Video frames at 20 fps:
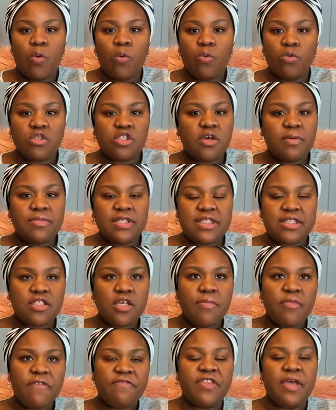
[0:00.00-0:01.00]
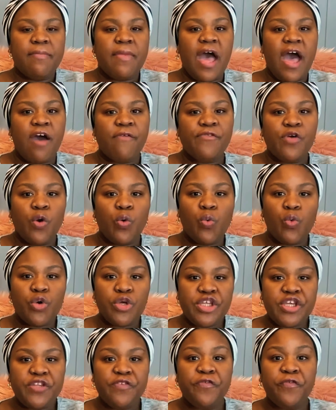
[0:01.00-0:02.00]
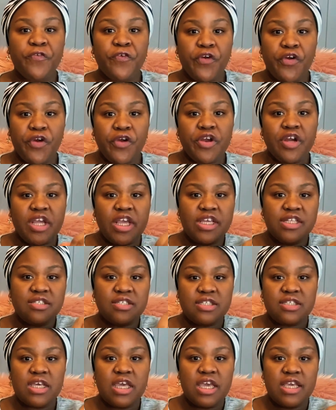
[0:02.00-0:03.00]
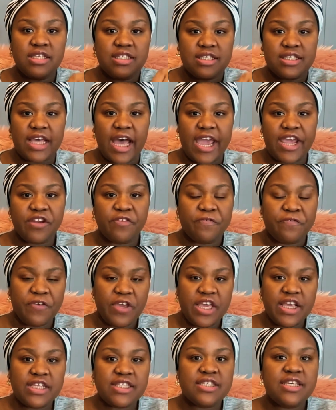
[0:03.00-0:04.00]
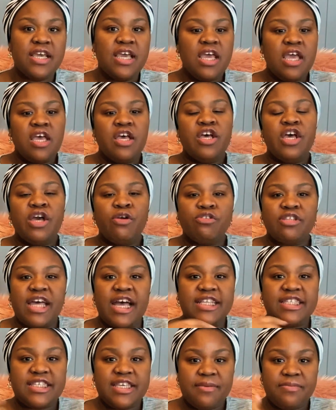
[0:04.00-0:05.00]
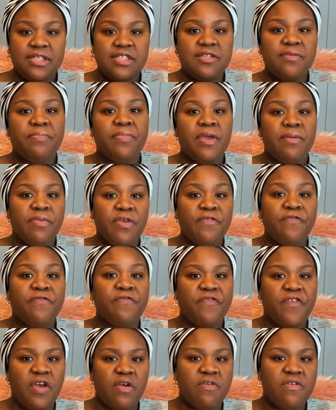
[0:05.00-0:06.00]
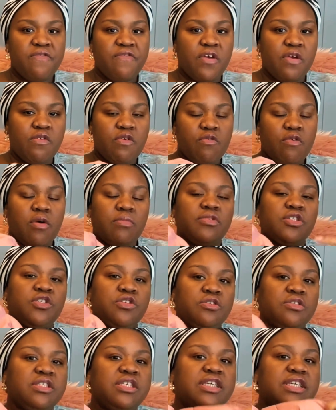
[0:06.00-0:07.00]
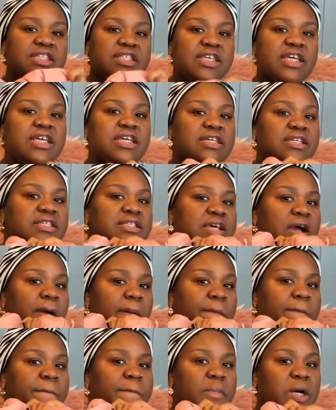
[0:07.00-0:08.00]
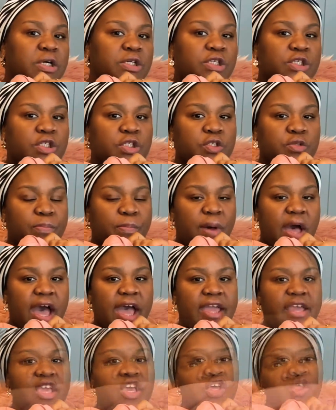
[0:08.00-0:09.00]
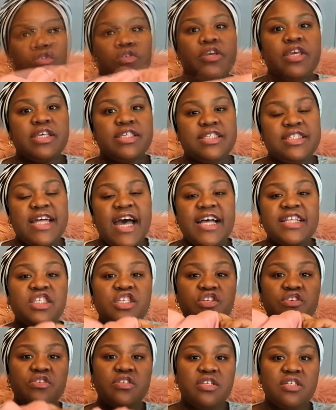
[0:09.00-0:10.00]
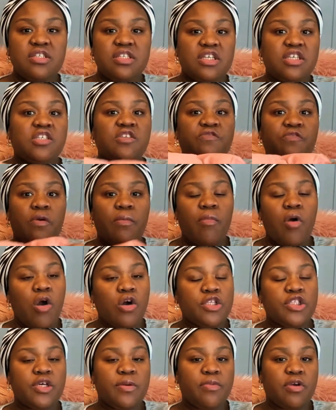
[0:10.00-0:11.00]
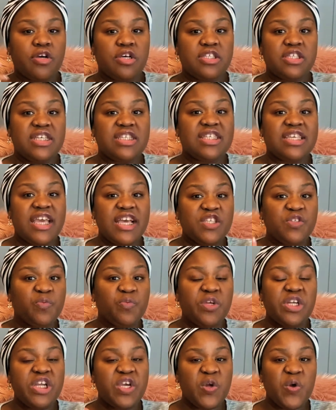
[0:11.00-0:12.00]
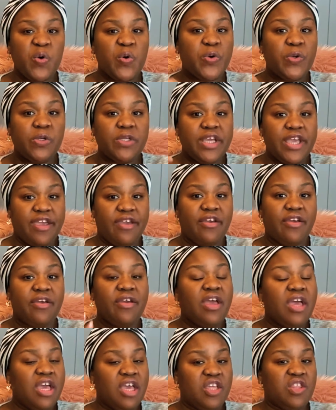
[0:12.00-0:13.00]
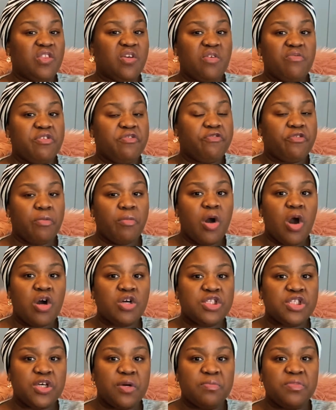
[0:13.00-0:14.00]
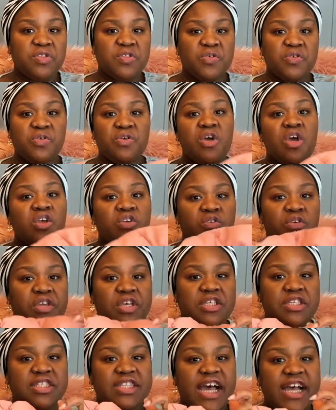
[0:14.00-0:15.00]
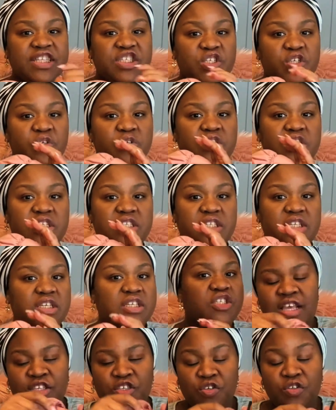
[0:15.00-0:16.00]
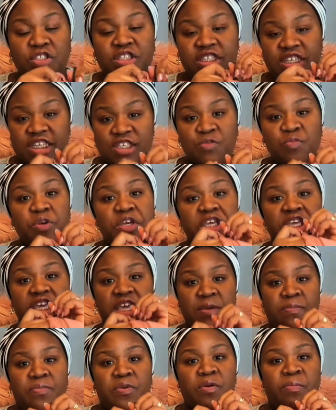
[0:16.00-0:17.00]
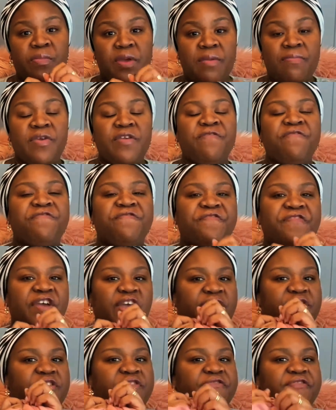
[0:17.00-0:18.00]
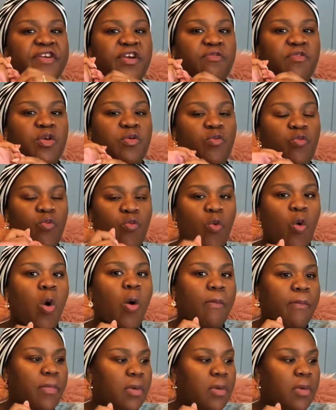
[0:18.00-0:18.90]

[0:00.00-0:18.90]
Some of them have a wooden fur inside of it that keeps the baby very very warm. So this is a must to buy. You can start using this from autumn because it gets really cold here in Norway from autumn, so you can start using this. So this will keep your baby very very warm.